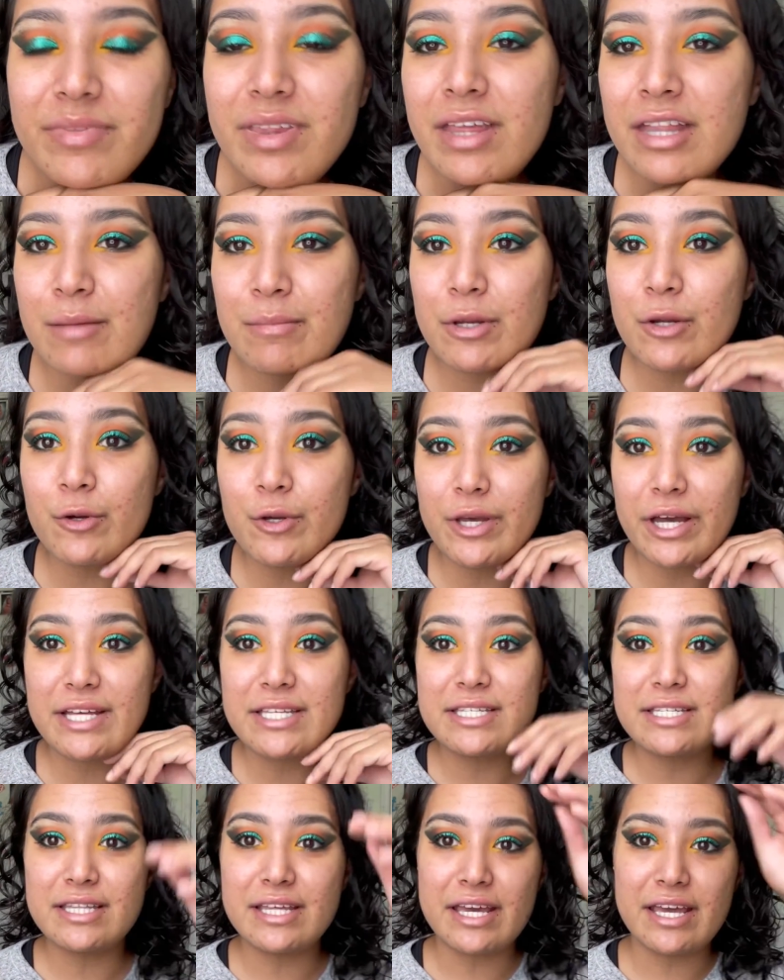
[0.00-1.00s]
Let me know what you
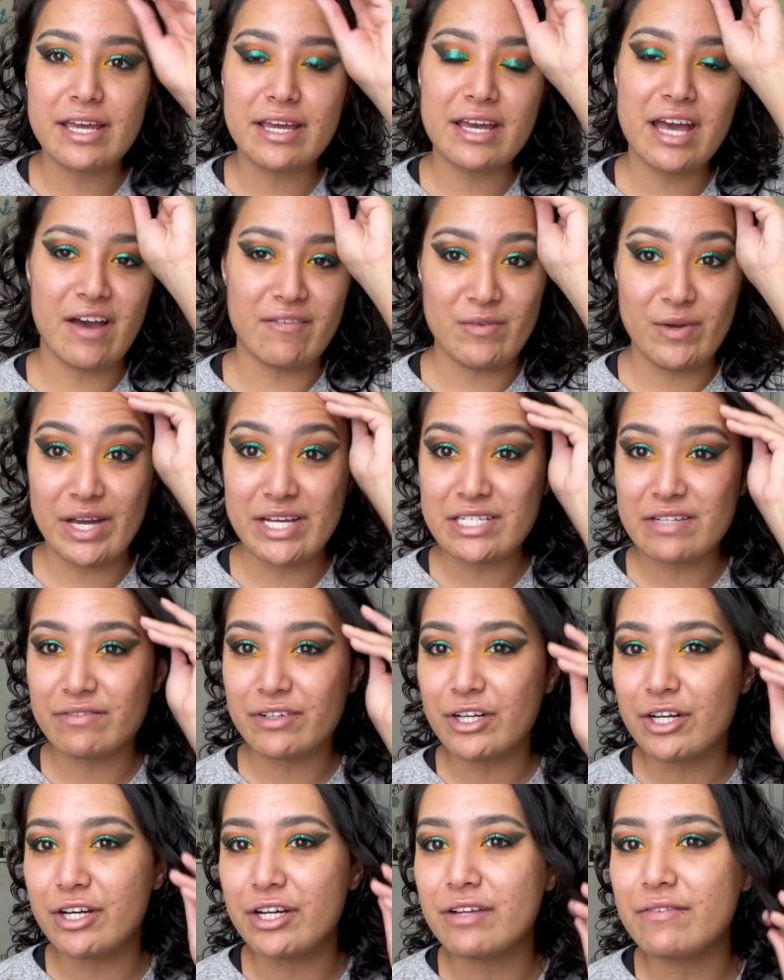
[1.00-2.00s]
guys think. Have you guys ever
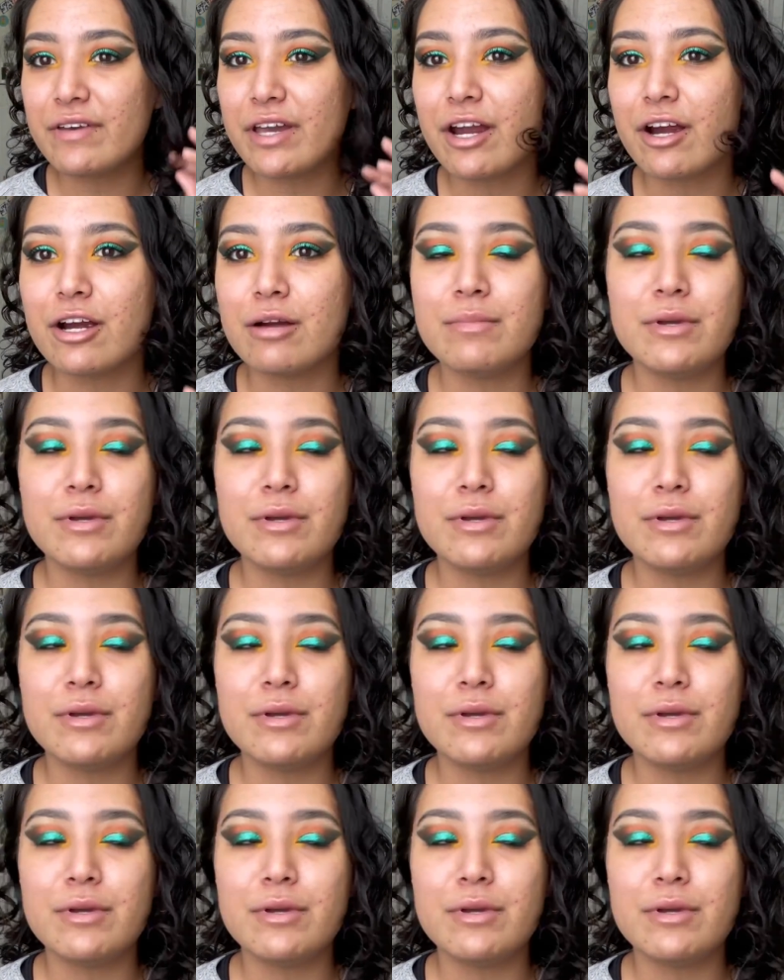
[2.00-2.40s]
heard of Cara